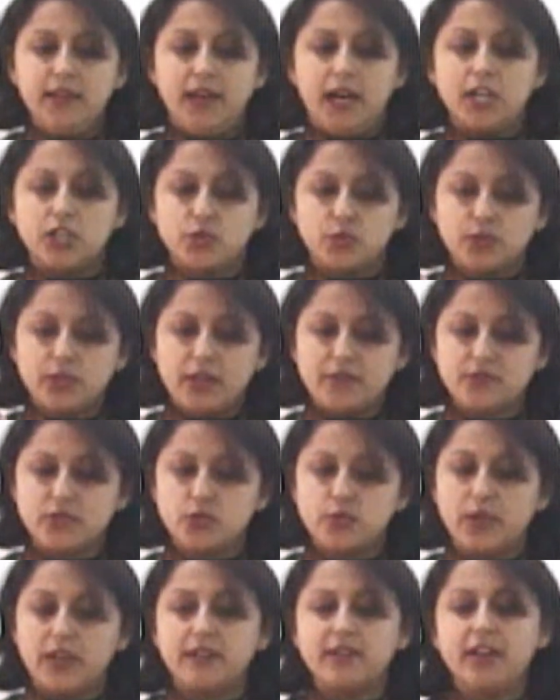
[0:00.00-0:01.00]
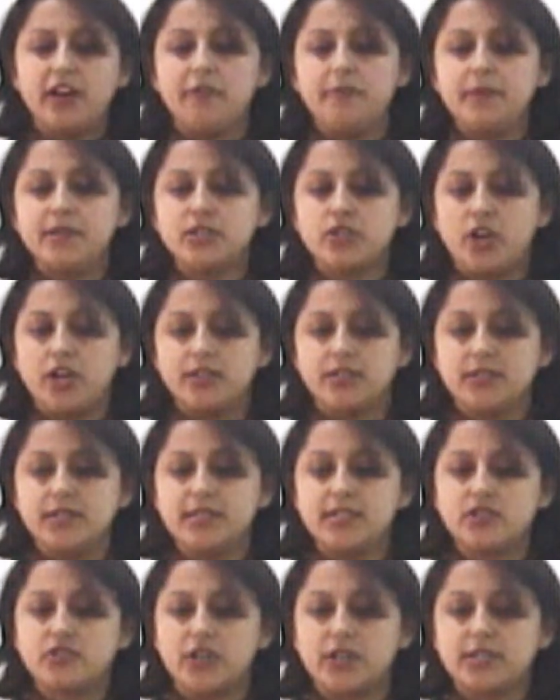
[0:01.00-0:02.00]
A 2012 government order
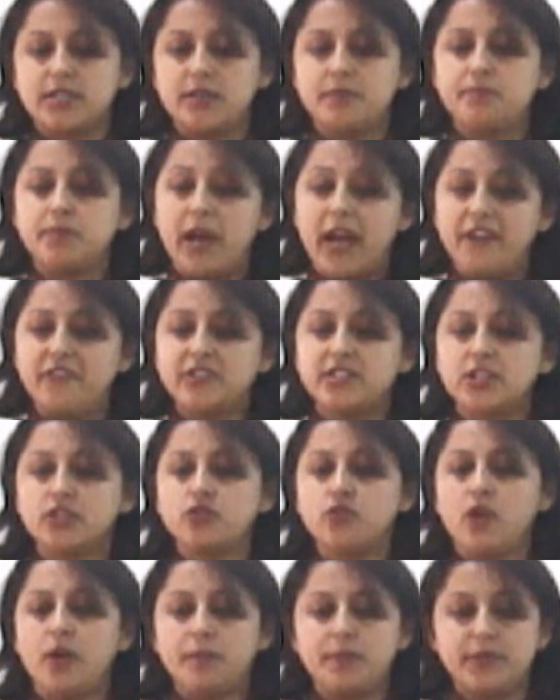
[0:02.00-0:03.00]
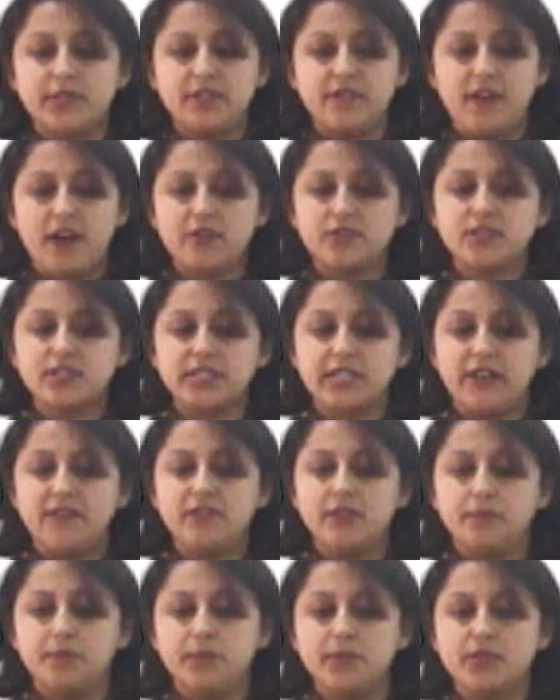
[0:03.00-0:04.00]
instructed private and cooperative housing
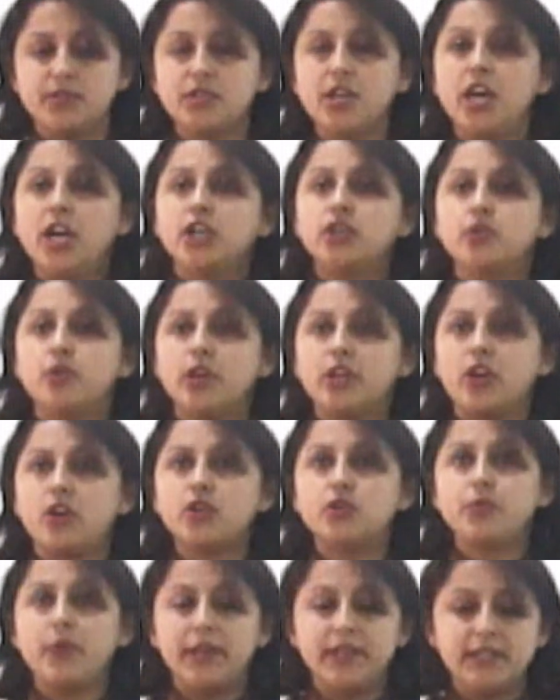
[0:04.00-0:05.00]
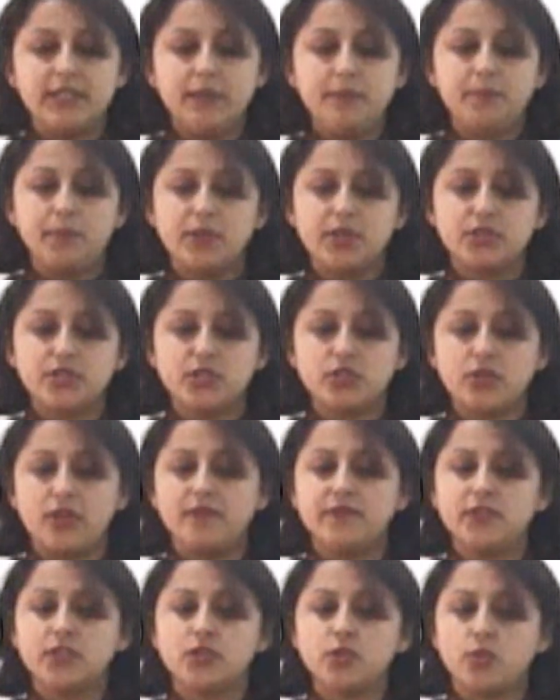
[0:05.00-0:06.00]
developers to allot 20%
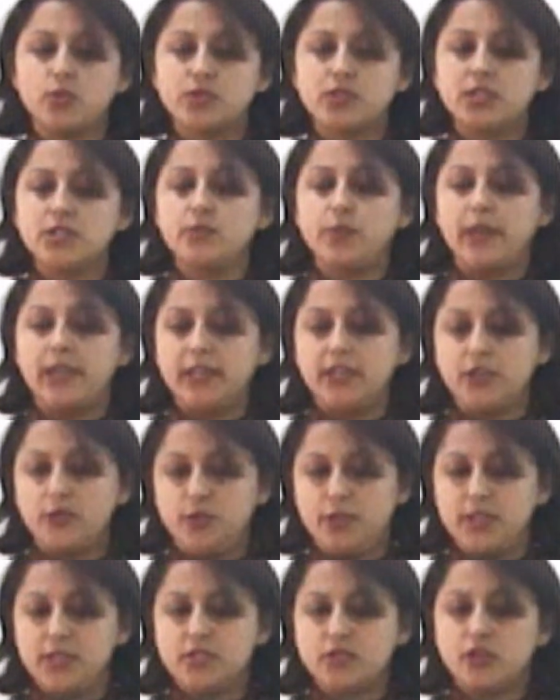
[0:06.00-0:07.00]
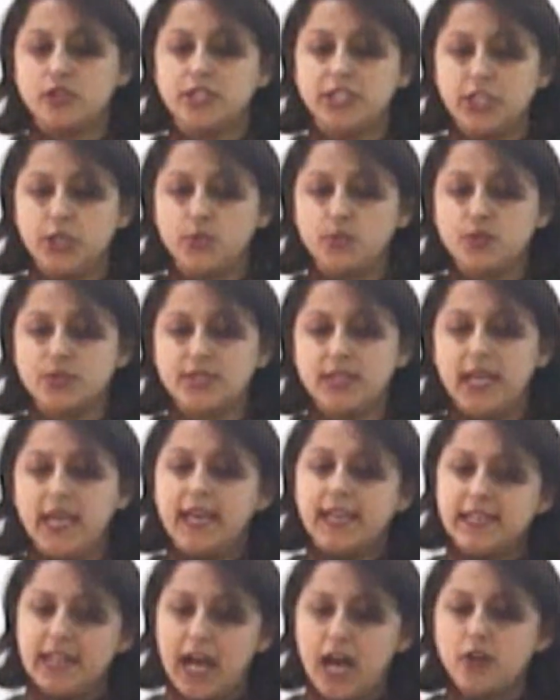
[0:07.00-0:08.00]
of the total dwelling units or DUs
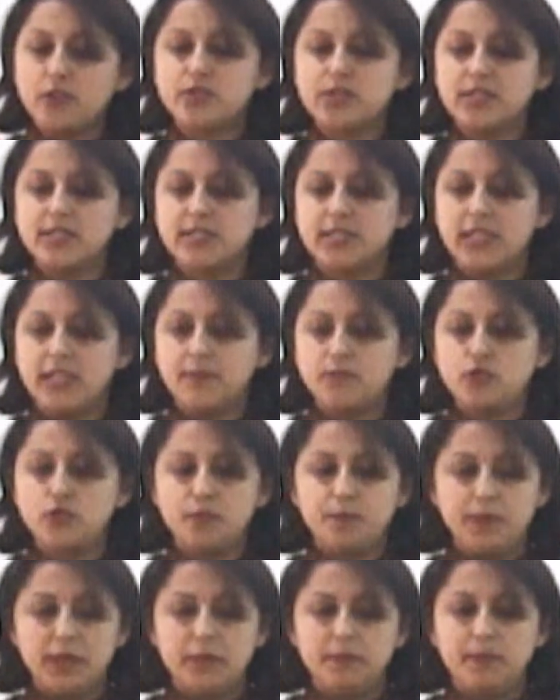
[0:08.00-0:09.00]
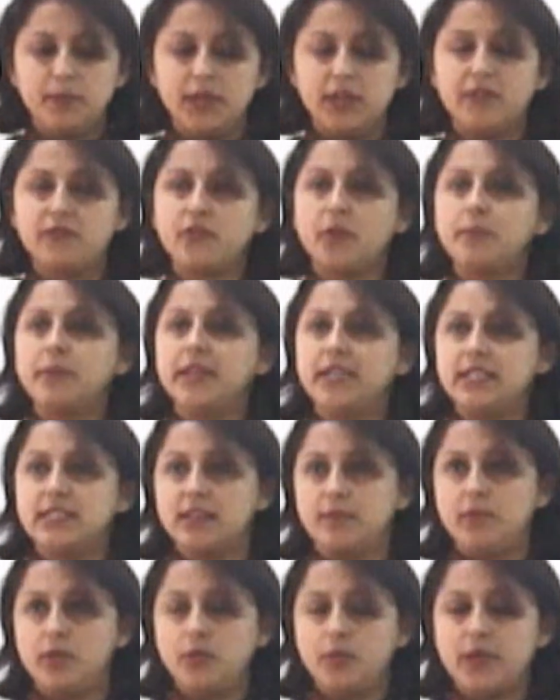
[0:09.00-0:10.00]
in a housing scheme to people from
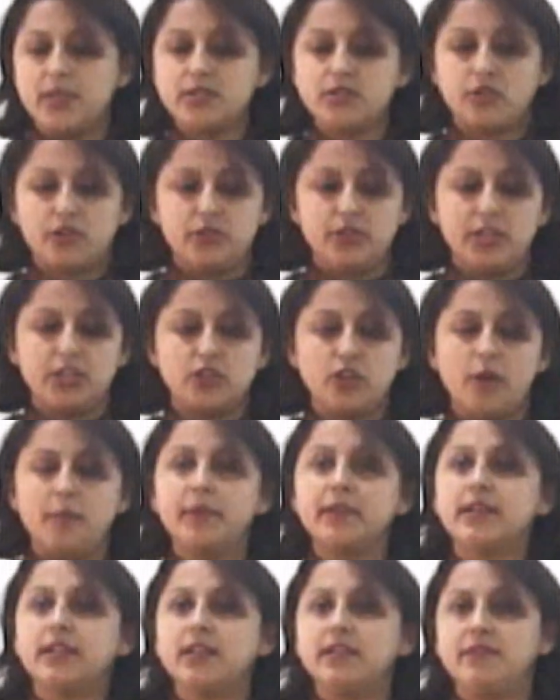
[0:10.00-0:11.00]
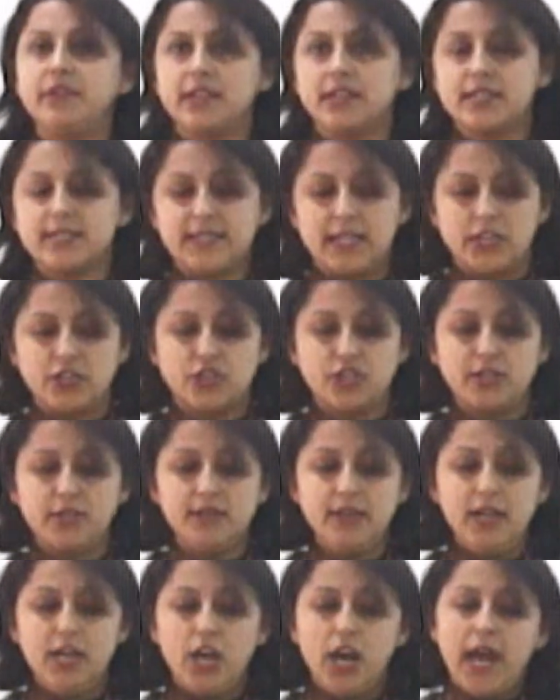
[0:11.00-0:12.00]
EWS or the economically weaker section
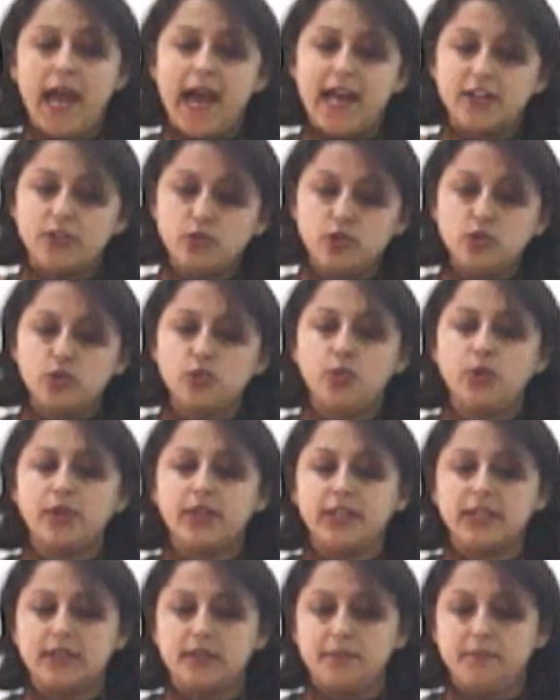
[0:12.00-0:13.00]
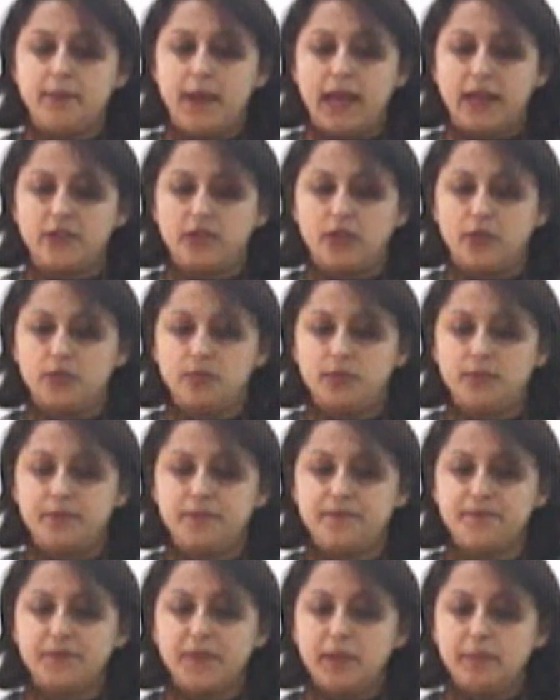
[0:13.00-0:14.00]
and to lower income background
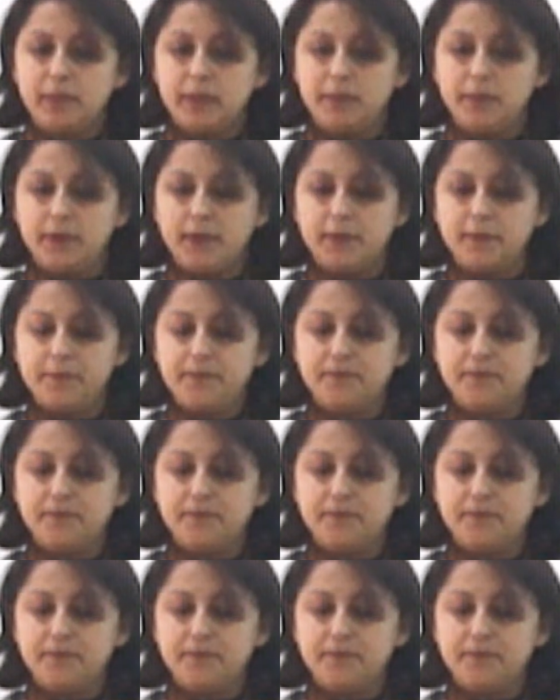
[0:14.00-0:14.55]
people.